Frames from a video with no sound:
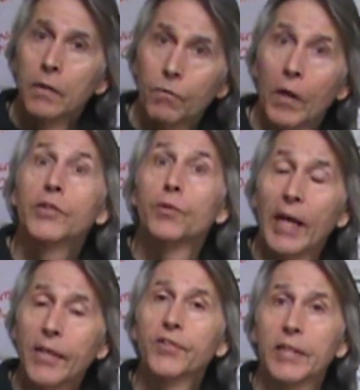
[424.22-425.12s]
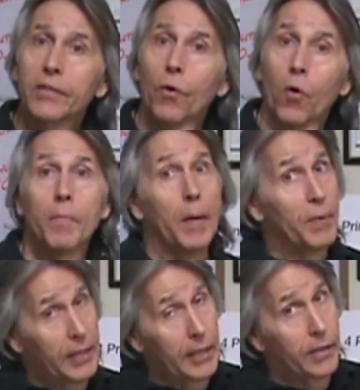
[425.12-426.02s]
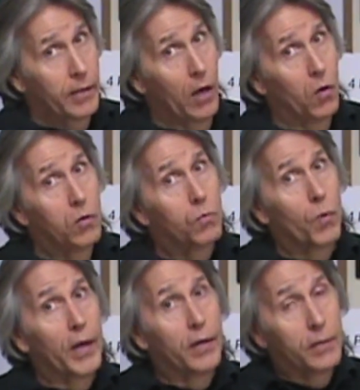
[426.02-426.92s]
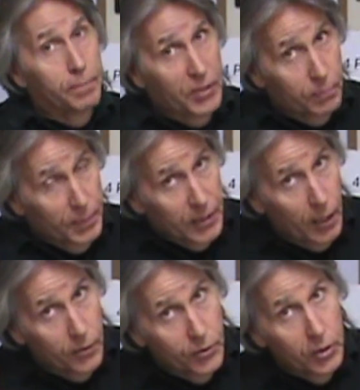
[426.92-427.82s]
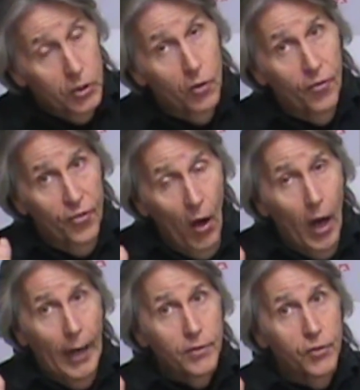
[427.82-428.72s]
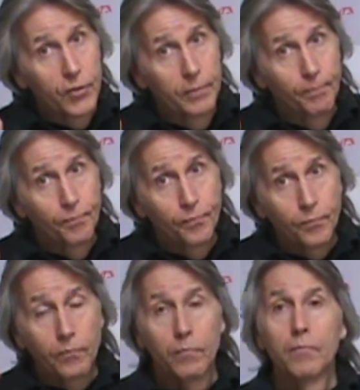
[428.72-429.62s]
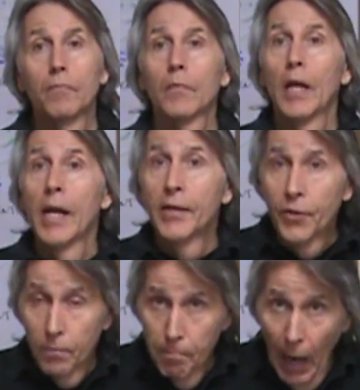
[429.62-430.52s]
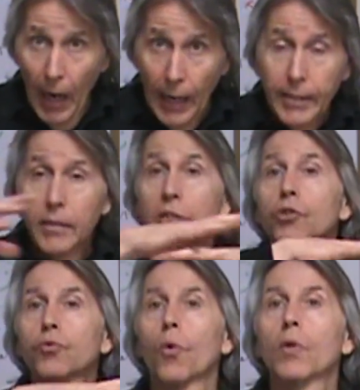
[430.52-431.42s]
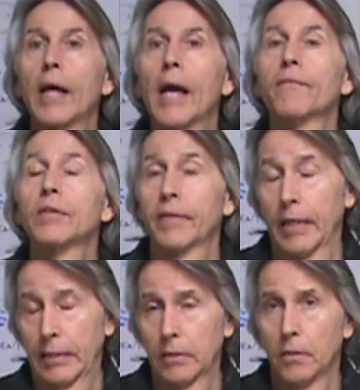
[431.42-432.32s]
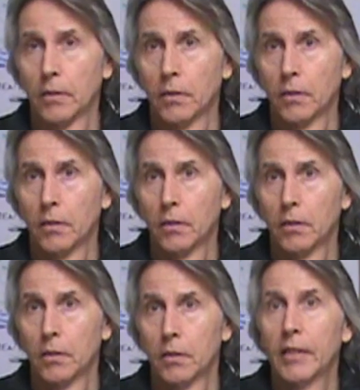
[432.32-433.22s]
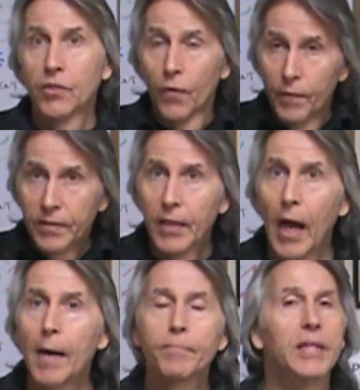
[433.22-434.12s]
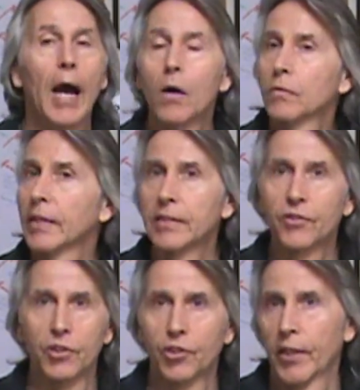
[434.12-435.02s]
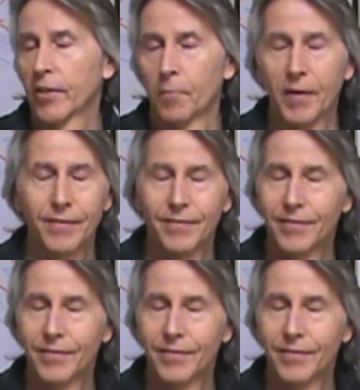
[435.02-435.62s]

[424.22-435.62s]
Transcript: Well, you guessed it, or maybe you didn't know. Well, it's because your thoughts and your mind control everything. It's from the top down, ladies and gentlemen.